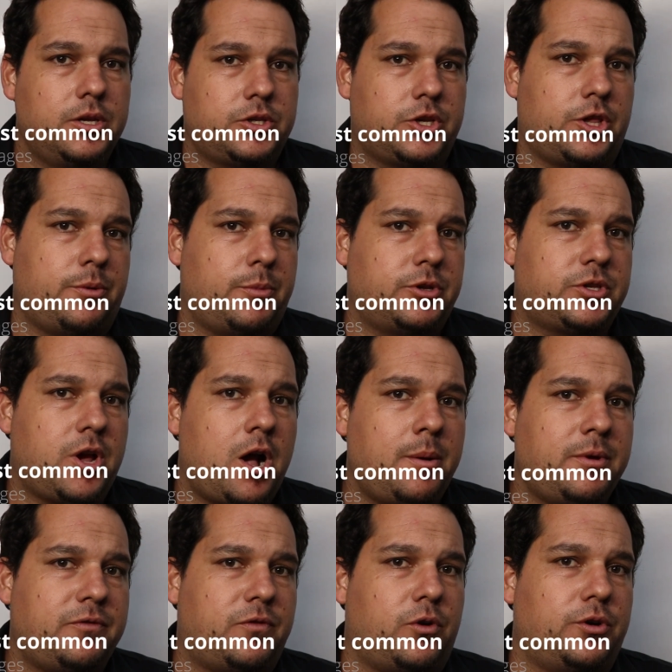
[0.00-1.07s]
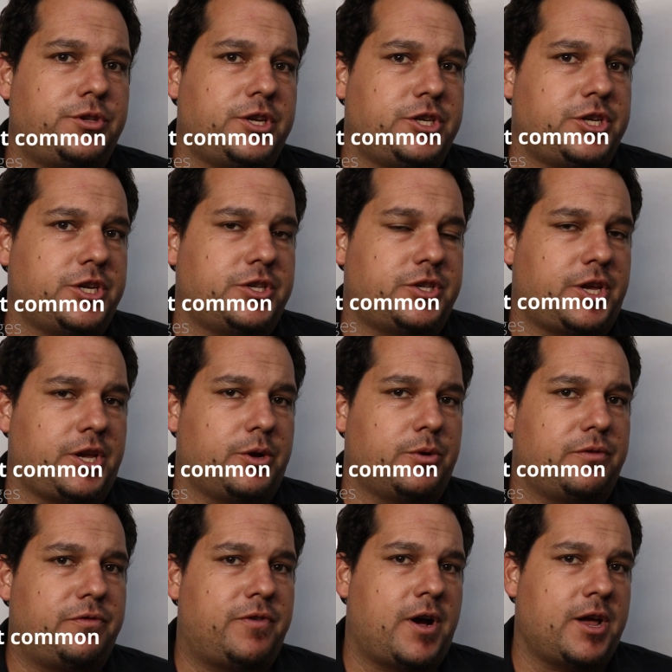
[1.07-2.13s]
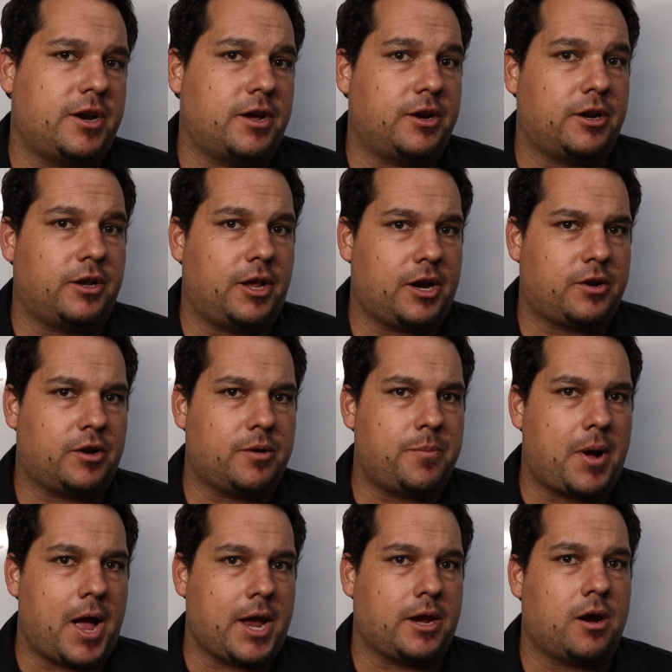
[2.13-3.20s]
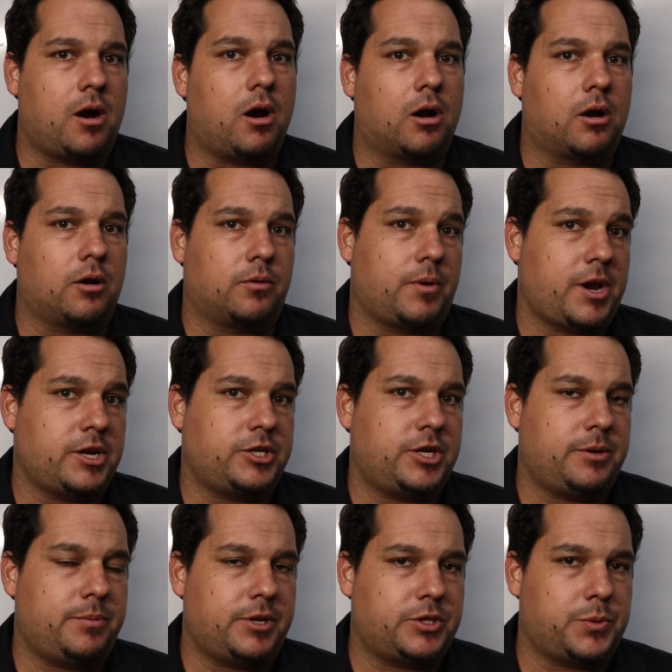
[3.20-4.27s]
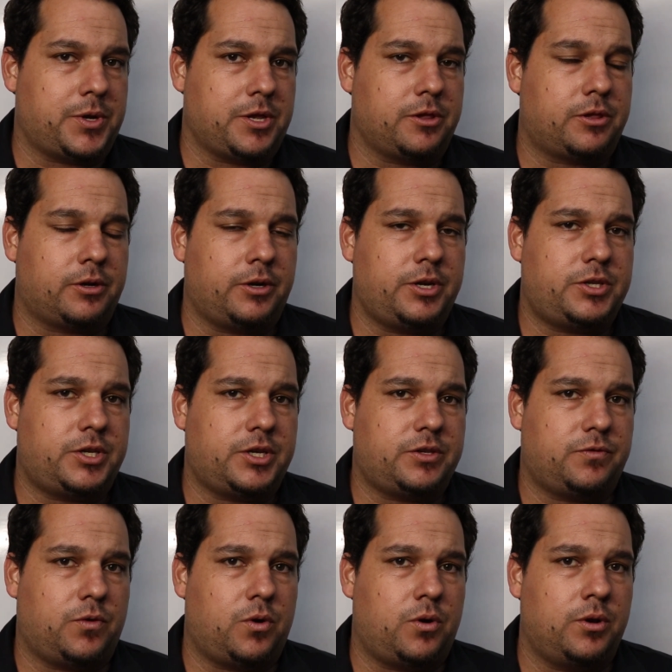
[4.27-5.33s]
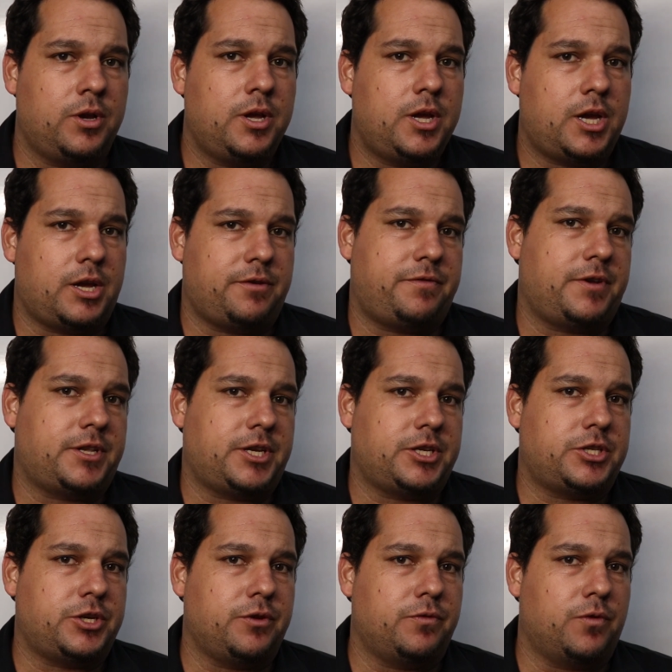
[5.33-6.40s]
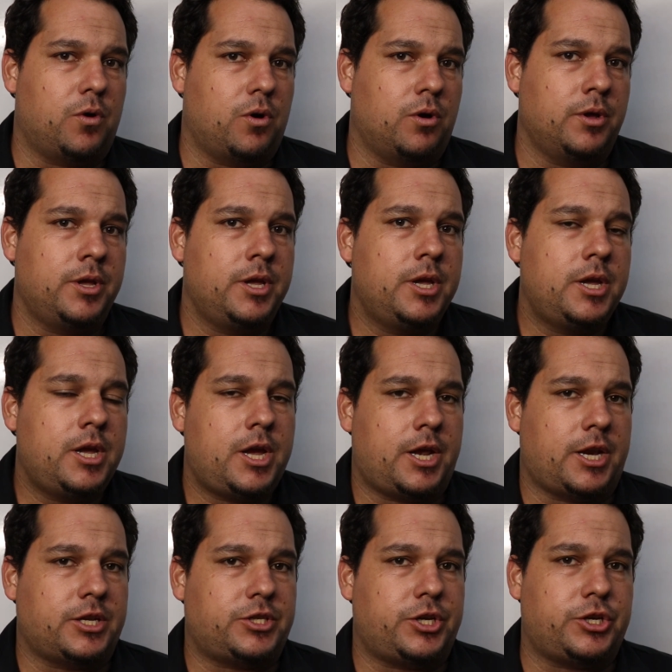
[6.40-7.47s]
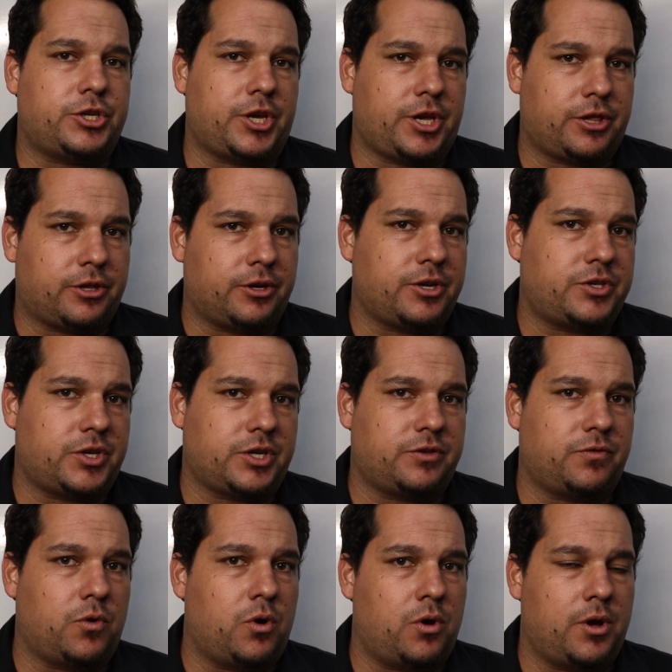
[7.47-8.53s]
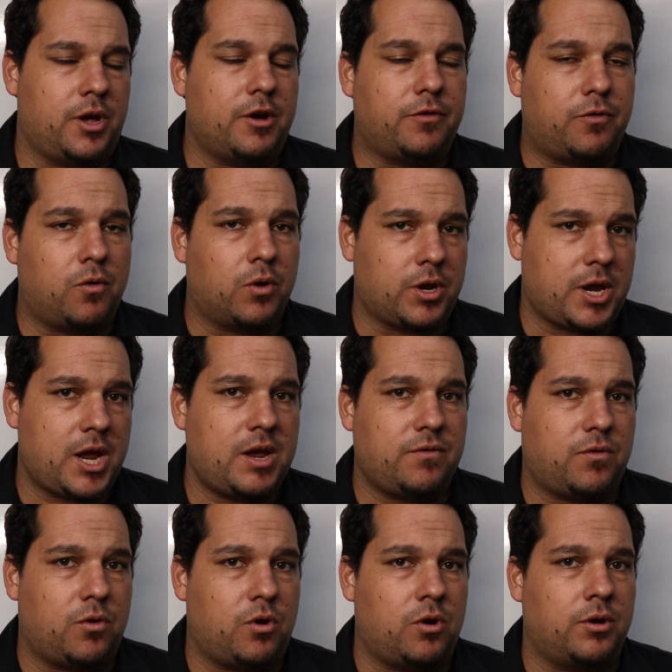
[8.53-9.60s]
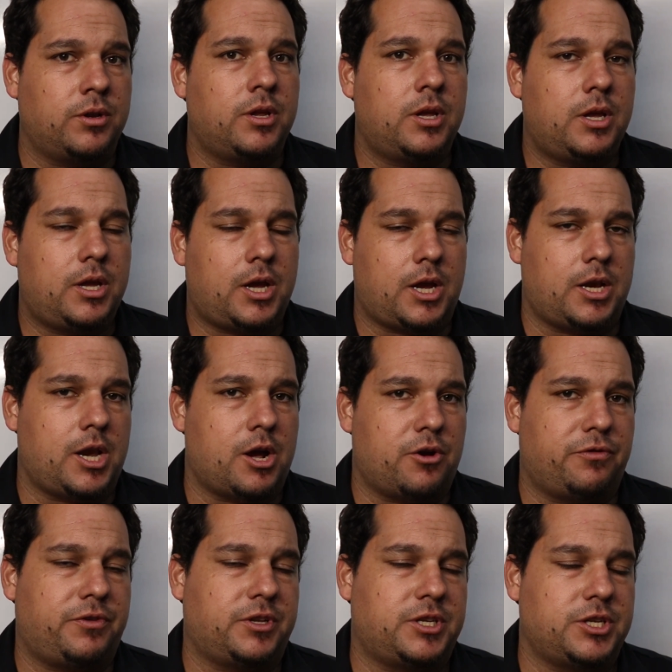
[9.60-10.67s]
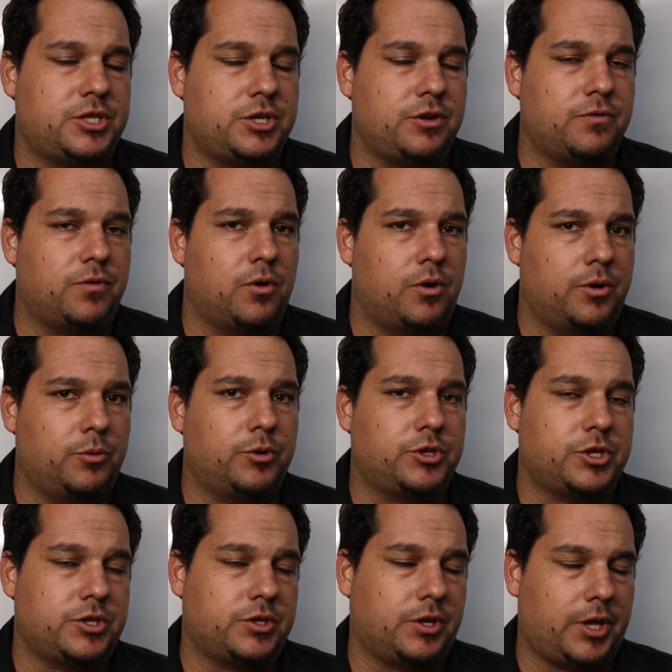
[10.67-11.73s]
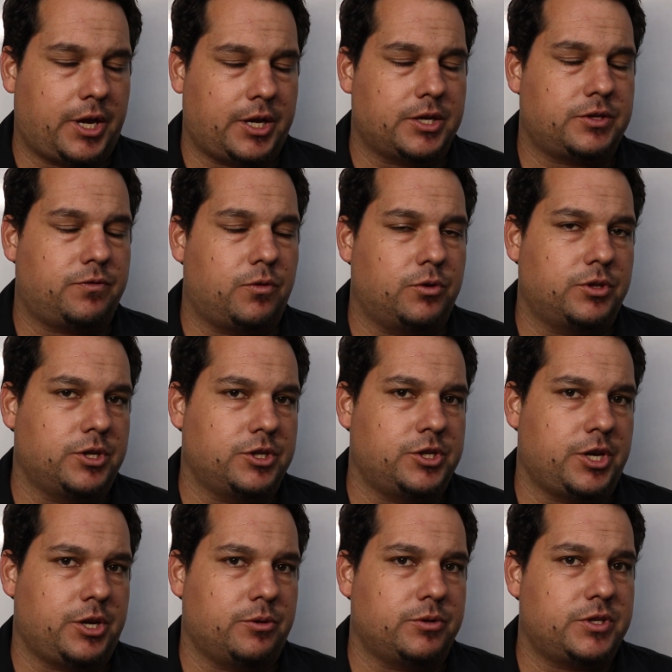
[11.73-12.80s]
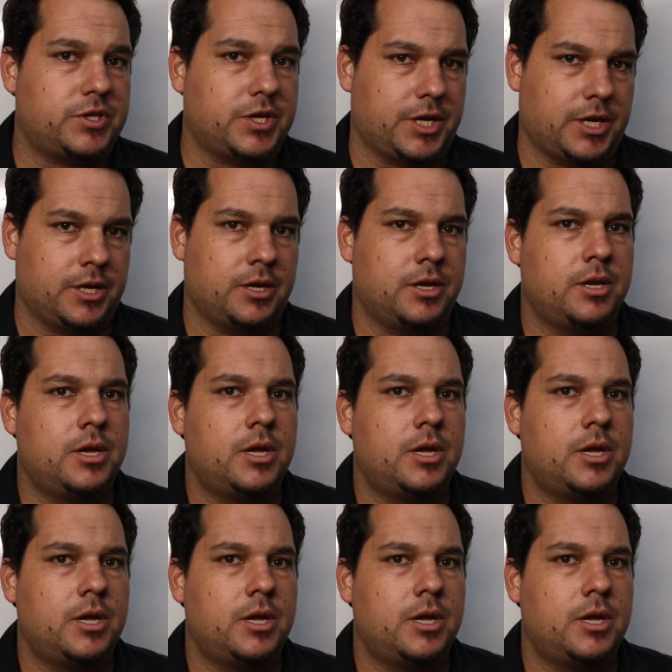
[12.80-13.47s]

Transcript: So the most common voltages that you would find on an electric bike are ranging between 36 volt and 52 volt. And it's usually a 36 volt, a 48 volt, and now a 52 volt, which is the latest voltage that you would see.